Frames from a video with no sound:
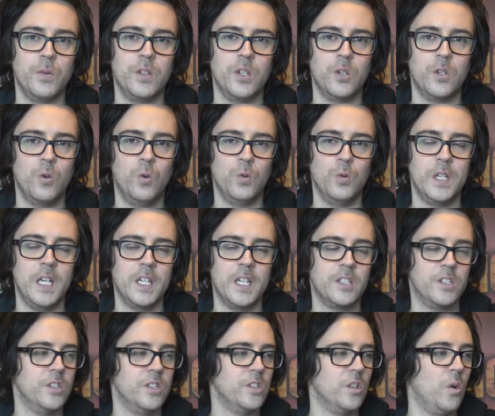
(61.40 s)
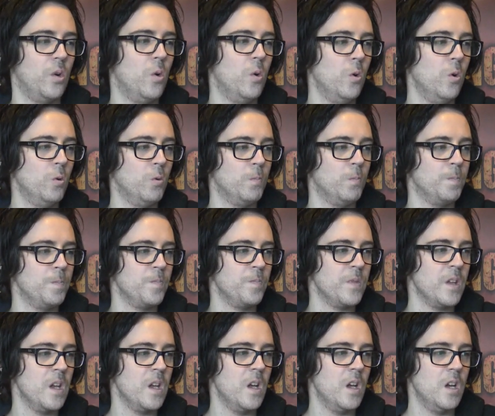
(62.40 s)
with the codex as a whole.
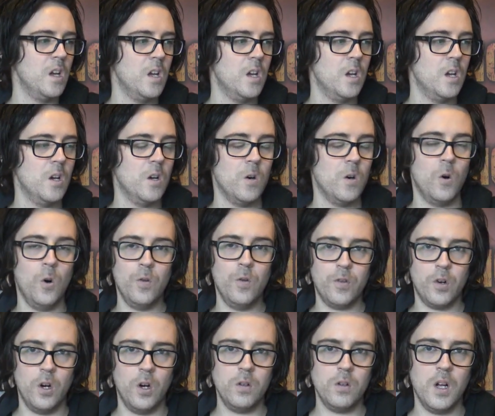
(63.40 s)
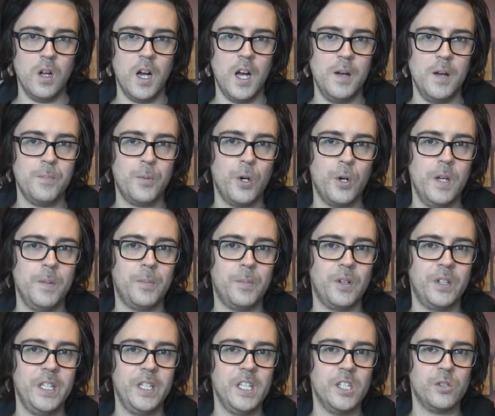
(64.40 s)
Overall, I'm pretty
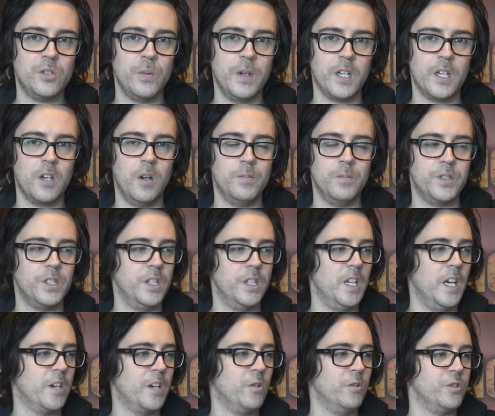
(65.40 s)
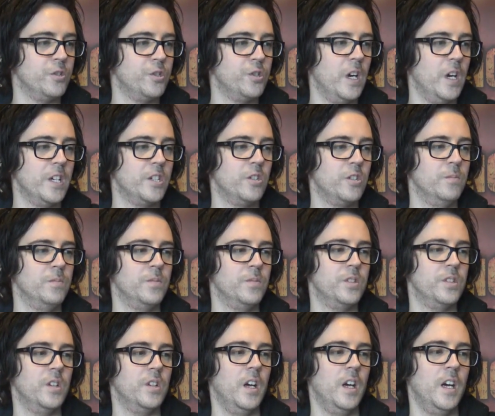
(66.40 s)
pleased when it comes to Necron
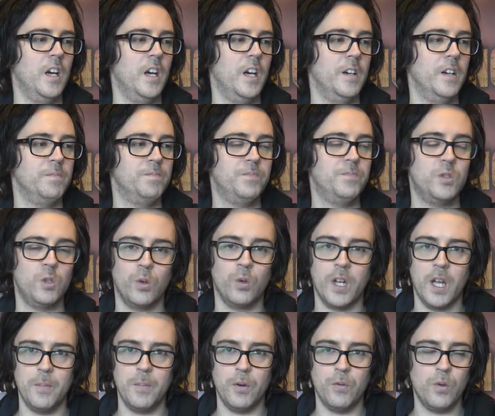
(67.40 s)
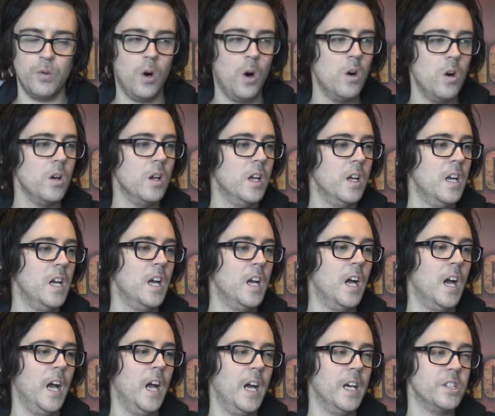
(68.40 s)
stratagems. Don't get me wrong,
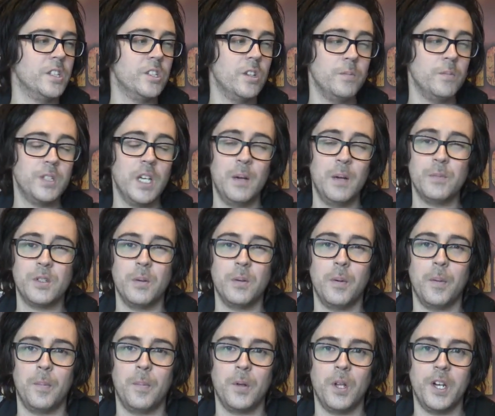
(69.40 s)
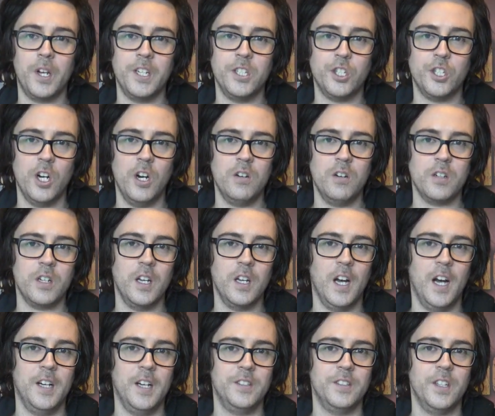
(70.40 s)
sometimes I'm a bloody jerk
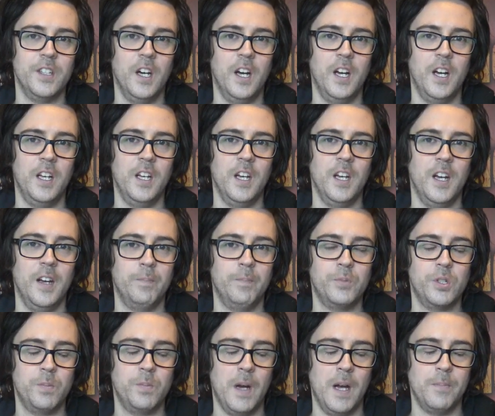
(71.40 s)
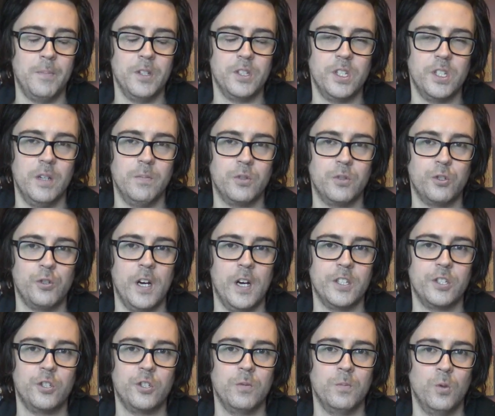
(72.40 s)
and I spam the same
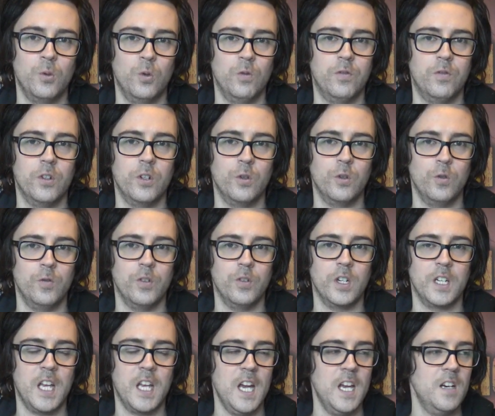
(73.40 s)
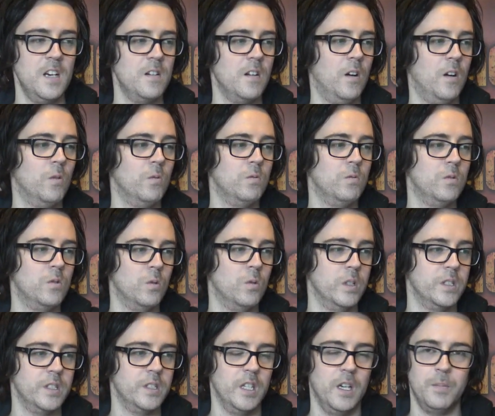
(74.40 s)
stratagem over and over again. I'll
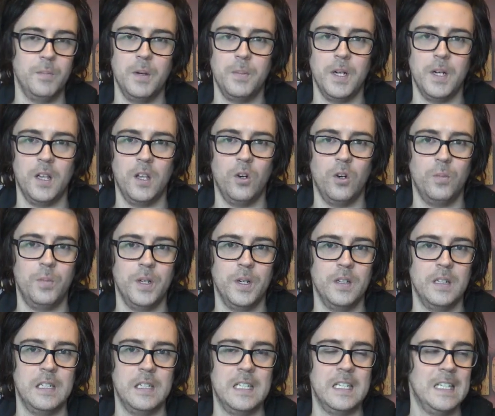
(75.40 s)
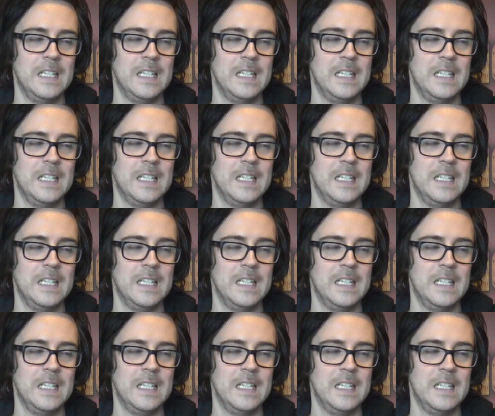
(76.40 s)
go into that maybe a little bit